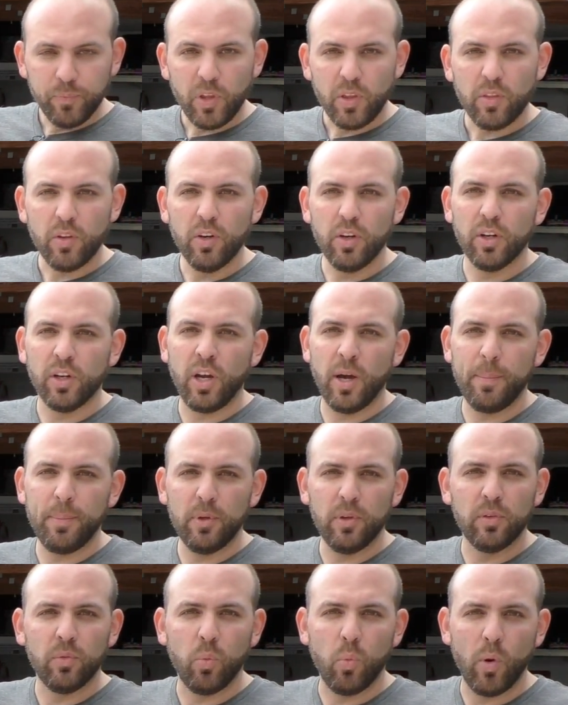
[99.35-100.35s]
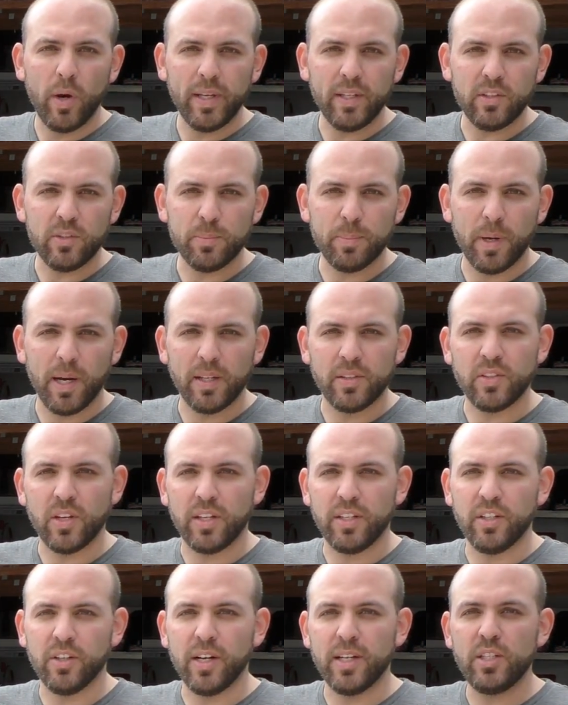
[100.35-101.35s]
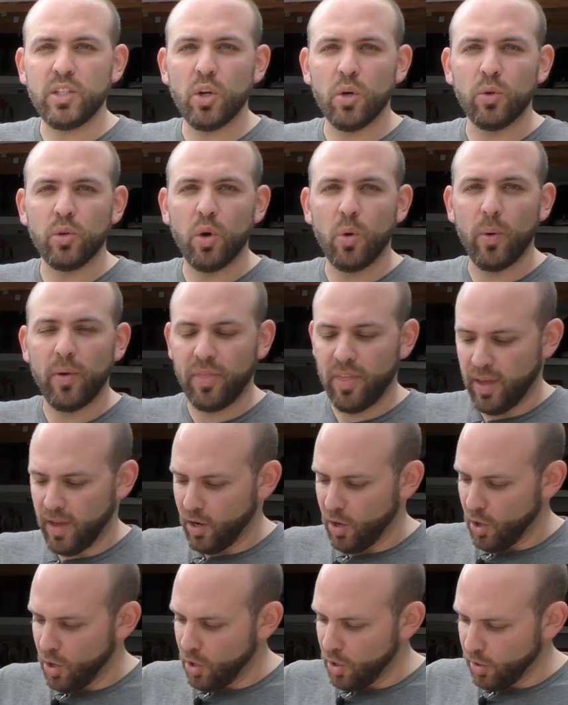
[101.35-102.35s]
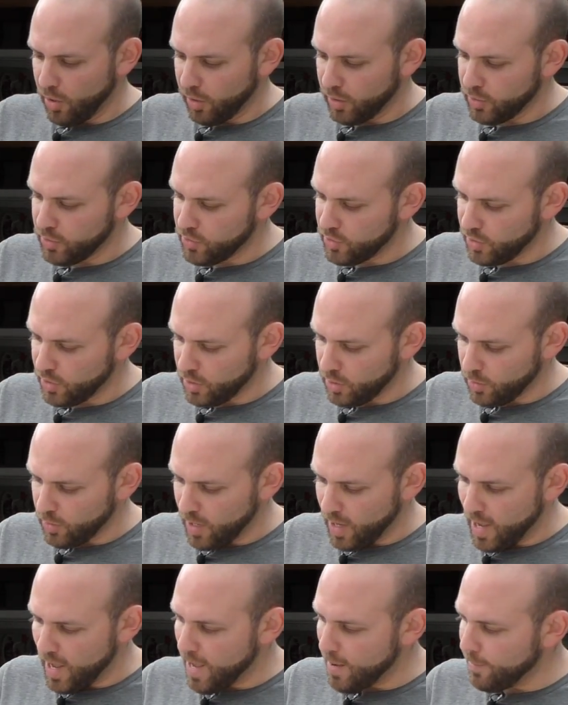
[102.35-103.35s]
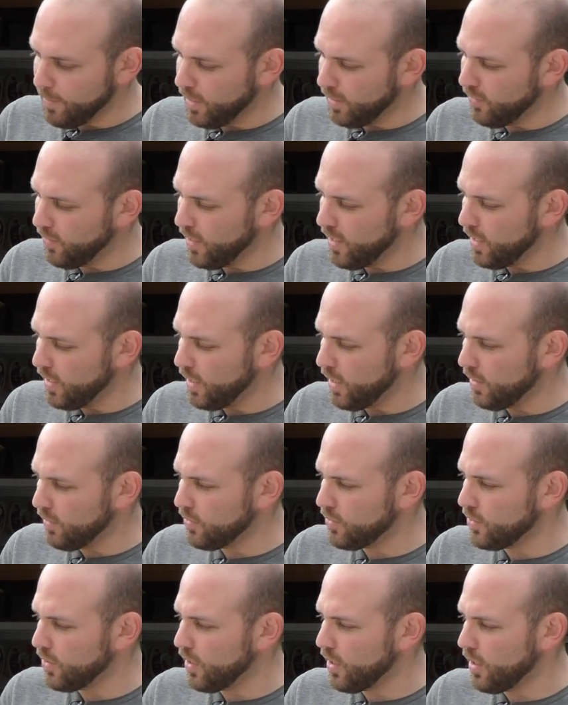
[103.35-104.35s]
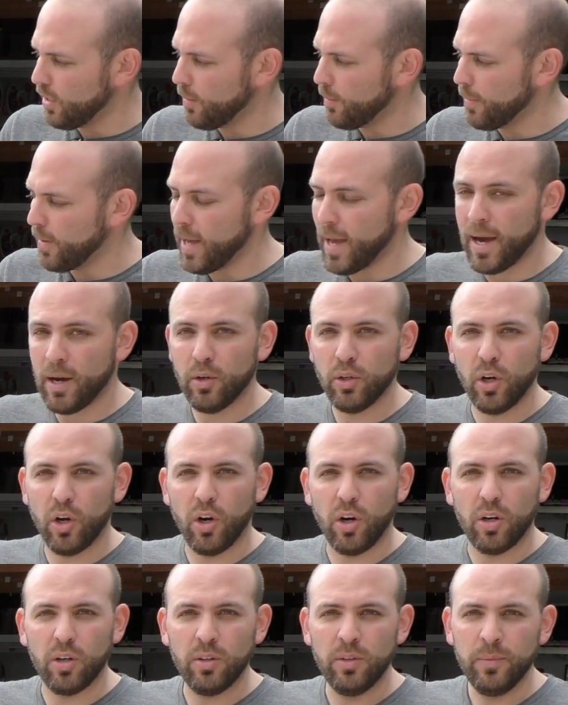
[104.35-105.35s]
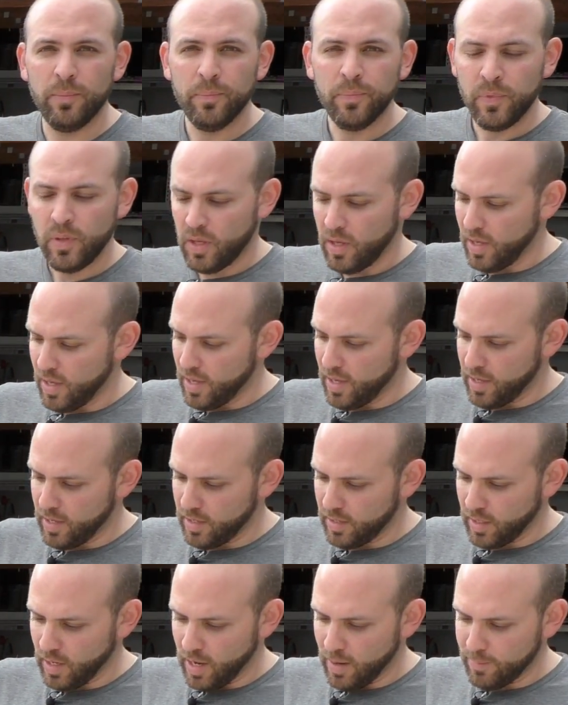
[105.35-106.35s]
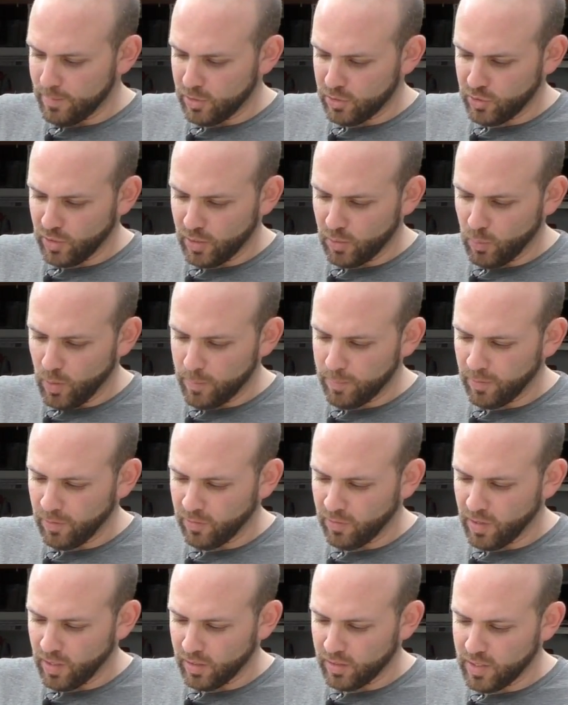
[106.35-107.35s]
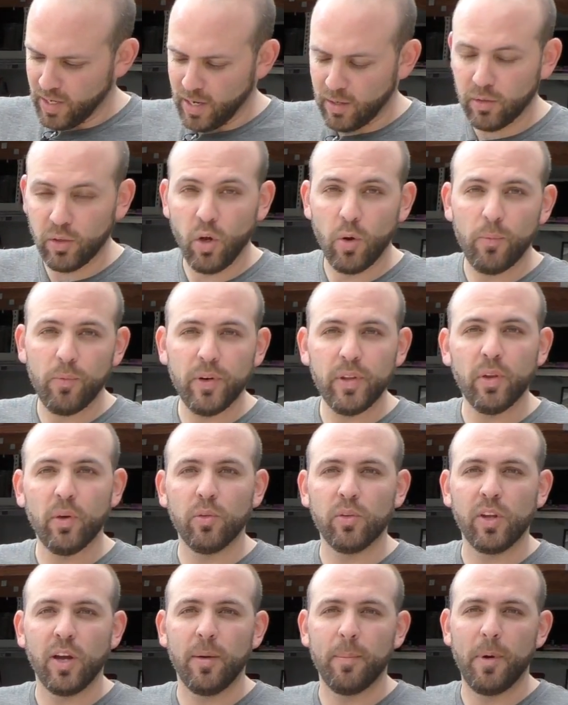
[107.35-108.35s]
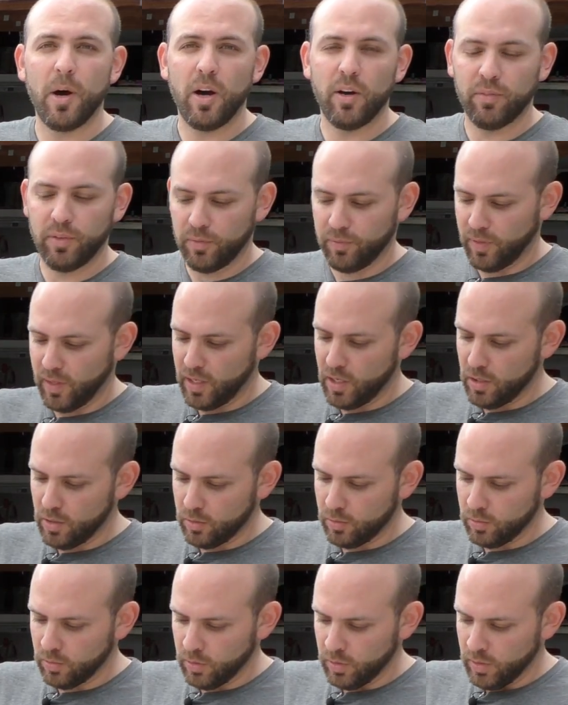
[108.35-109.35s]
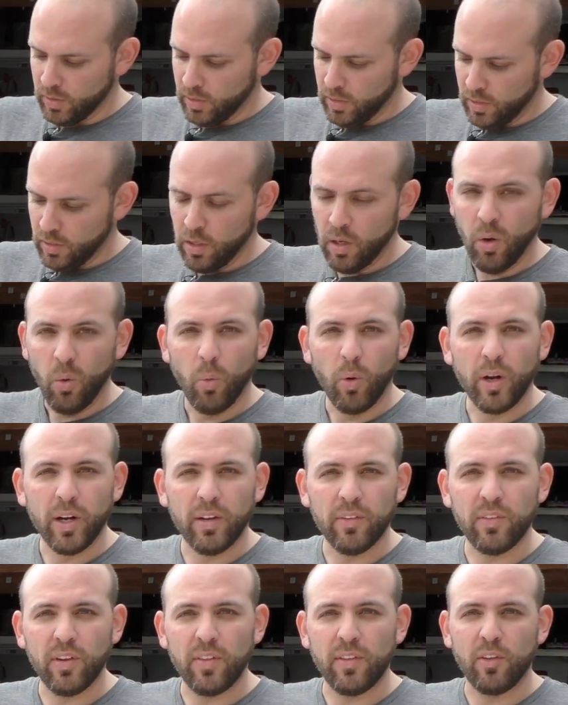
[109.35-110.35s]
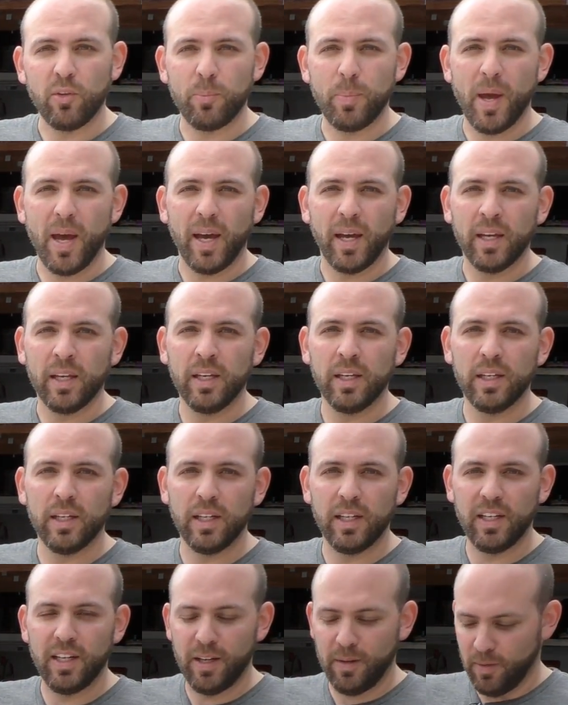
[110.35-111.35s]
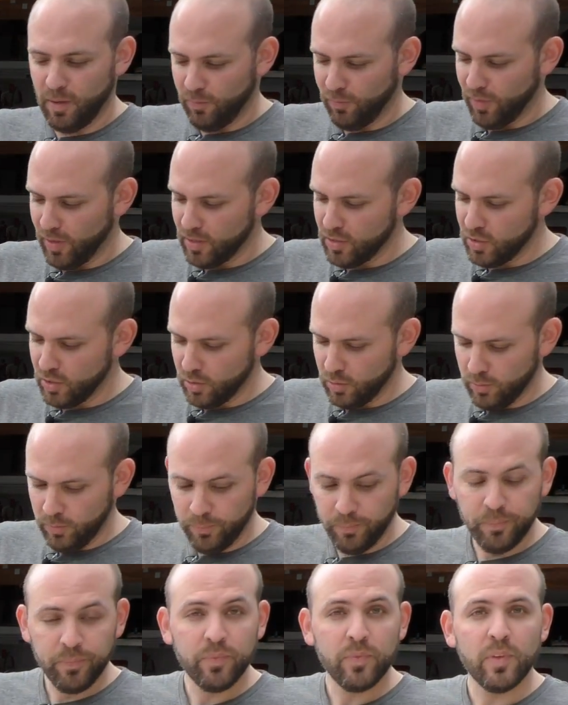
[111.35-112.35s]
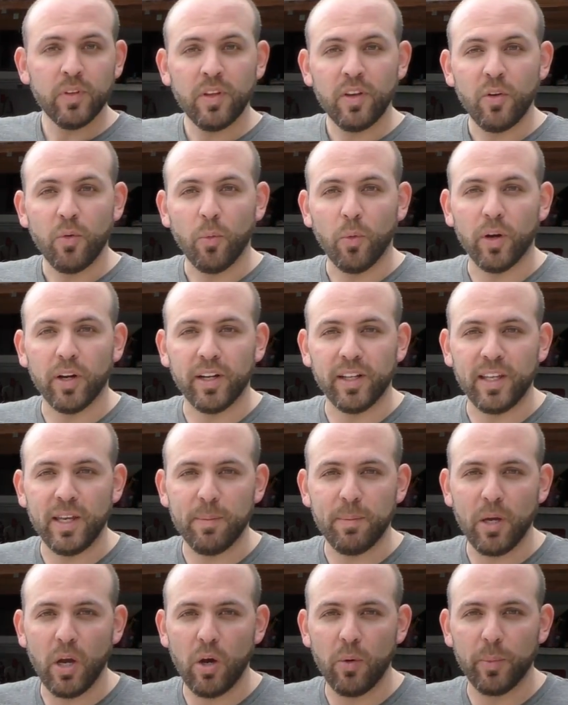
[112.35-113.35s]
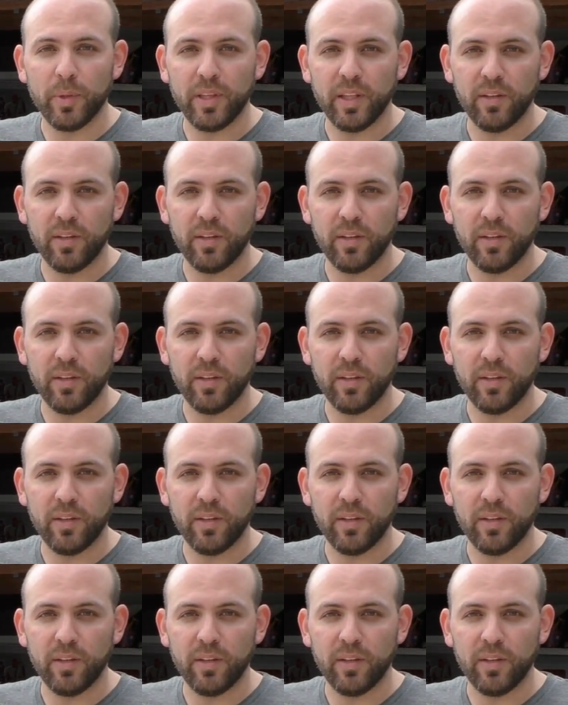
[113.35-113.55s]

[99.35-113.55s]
There are a couple of white spots on here. I don't know what they are. So I'm going to take some alcohol, and I'm going to try to wipe this thing down. Hopefully those come off. If they don't, we're going to send this back. If they do, we're going to keep going with the